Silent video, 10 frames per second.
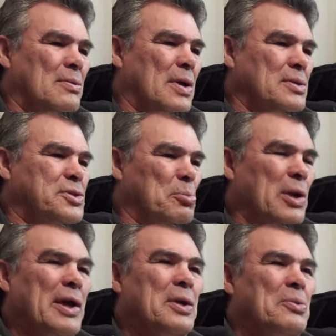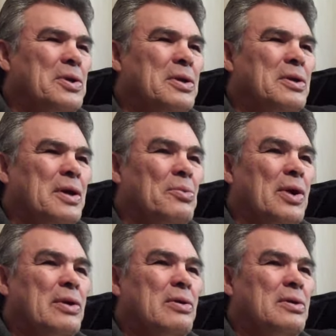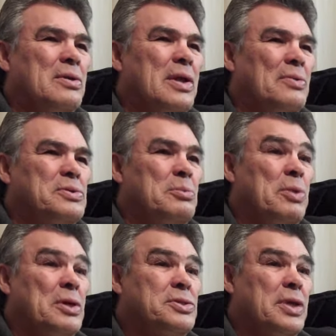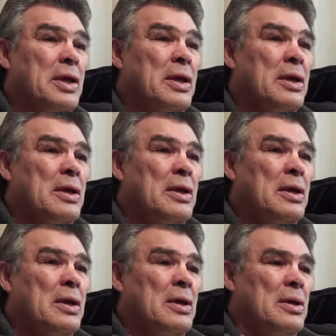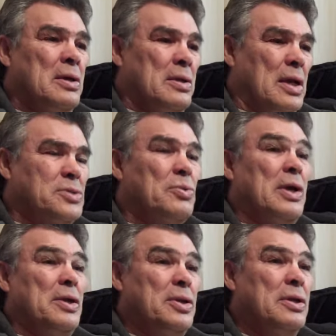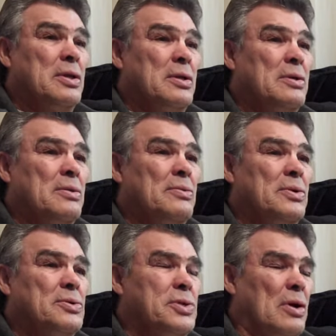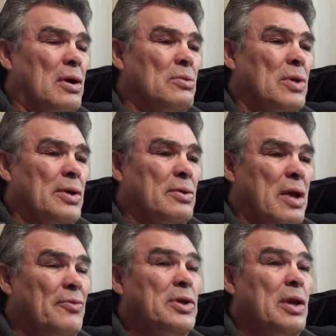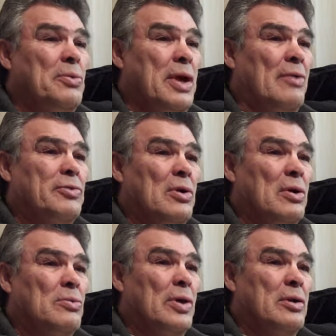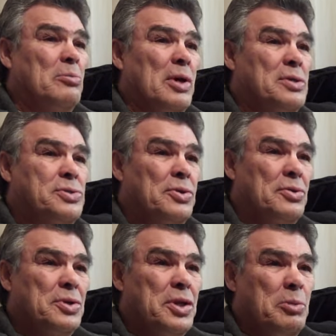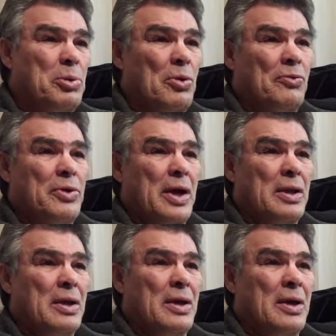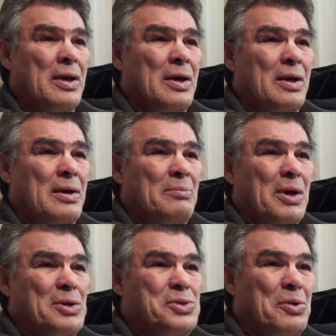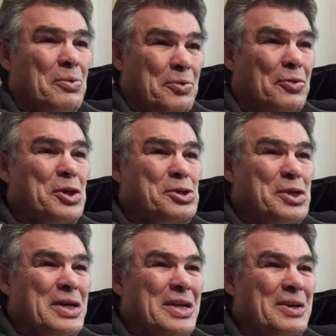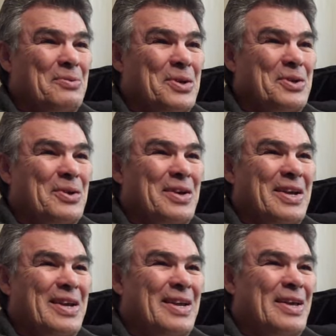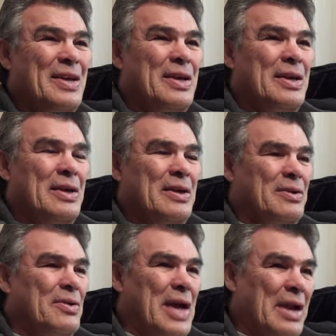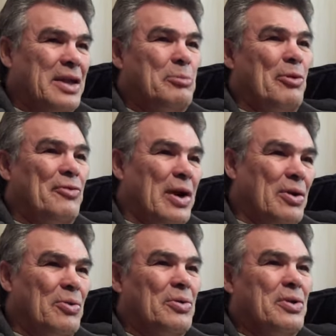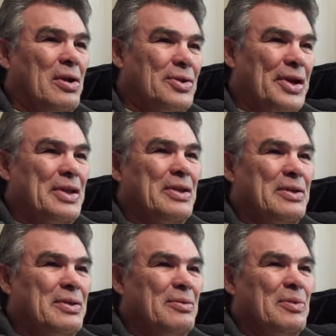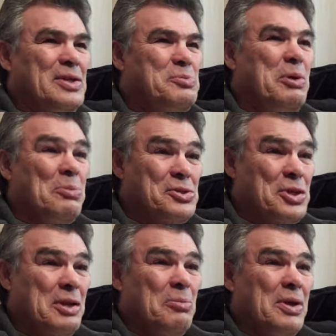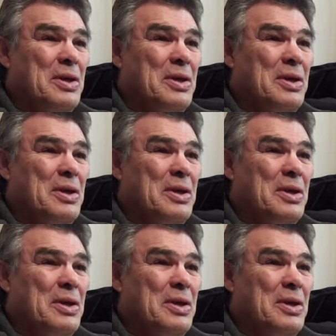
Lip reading: Well, supplying wood and water, that was the biggest thing. That's what I did. We used to haul water. Every day we'd have to haul water because you couldn't keep it overnight because it would freeze in winter. You can't keep a fire going all night, because people sleep.